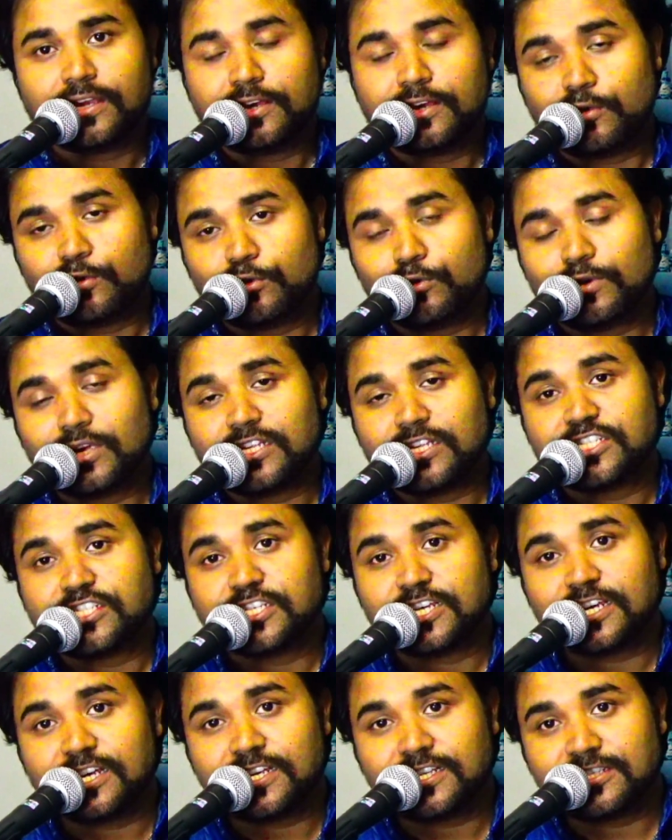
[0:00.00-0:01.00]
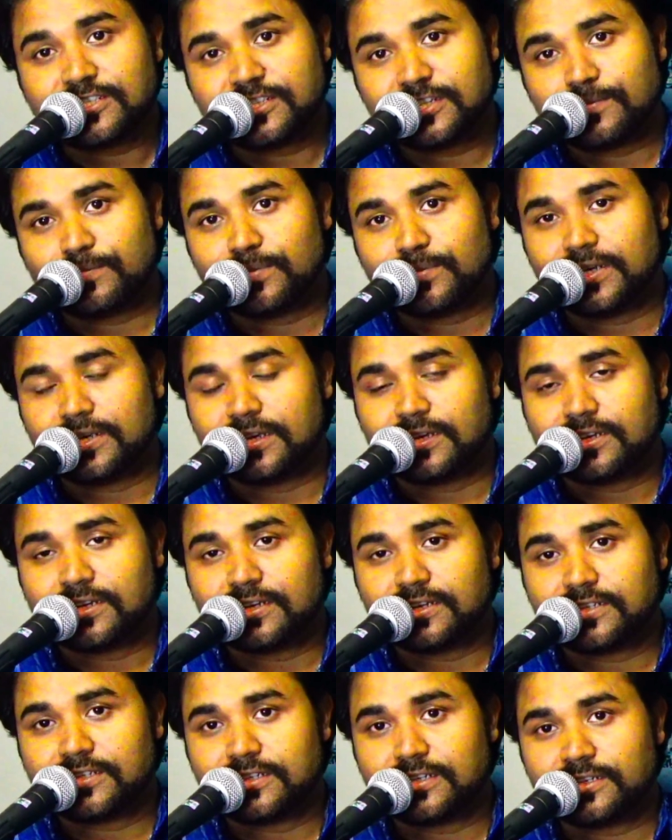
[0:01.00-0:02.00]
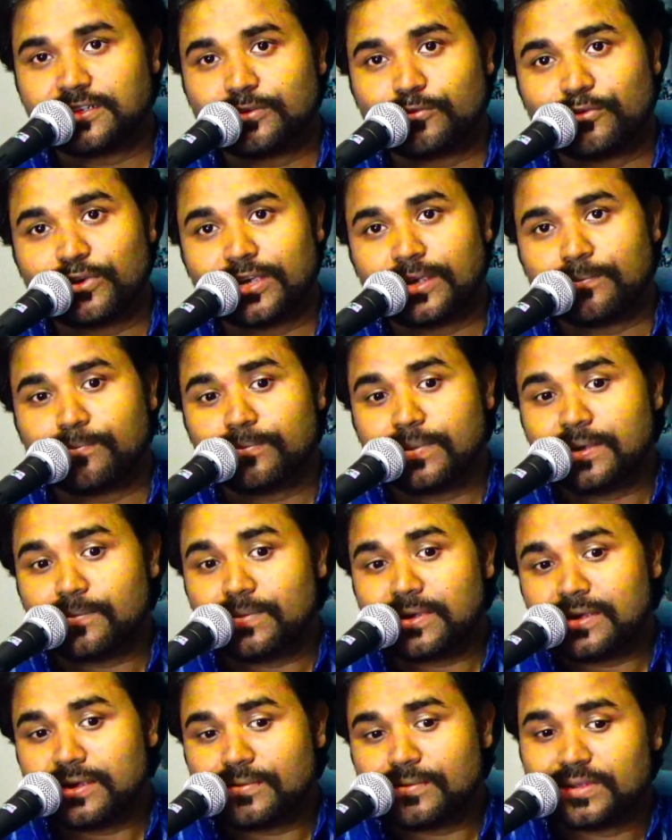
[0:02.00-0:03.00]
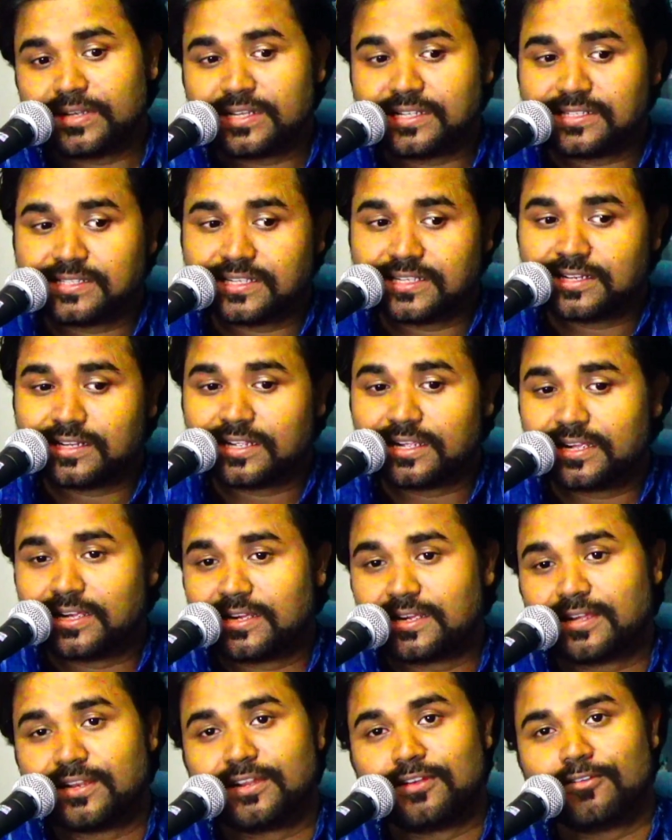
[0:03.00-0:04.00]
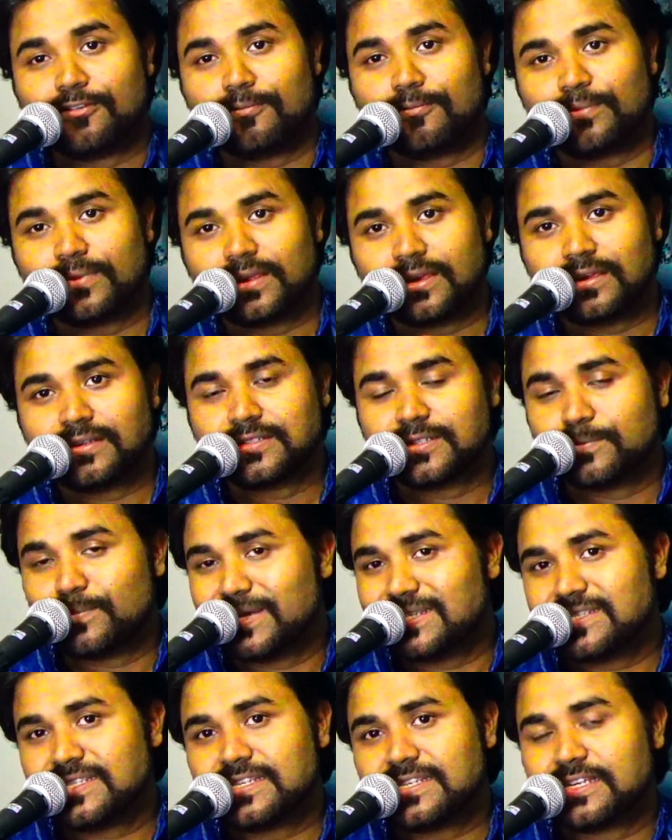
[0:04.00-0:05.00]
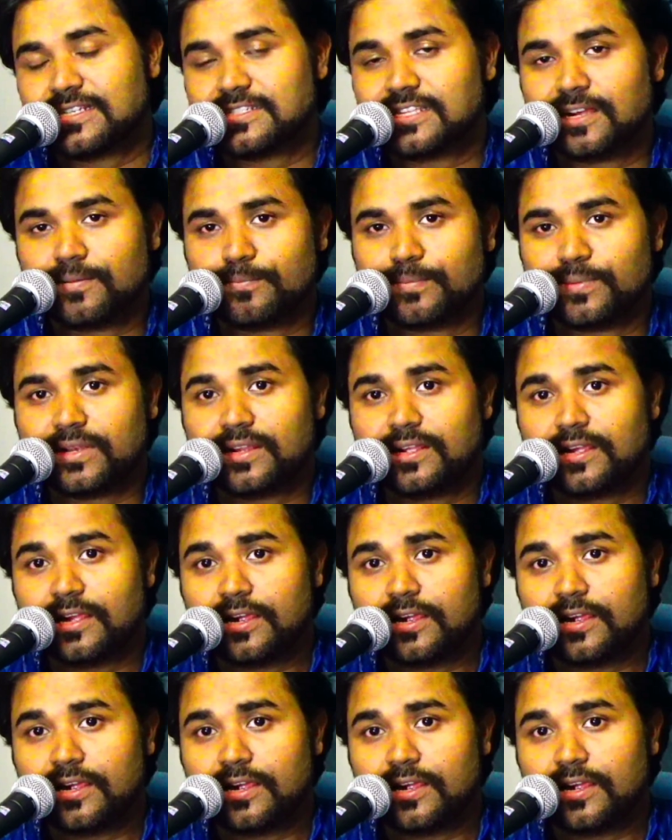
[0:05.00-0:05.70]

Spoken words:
Now you can change the beat and the way. Maybe it is as a basic example.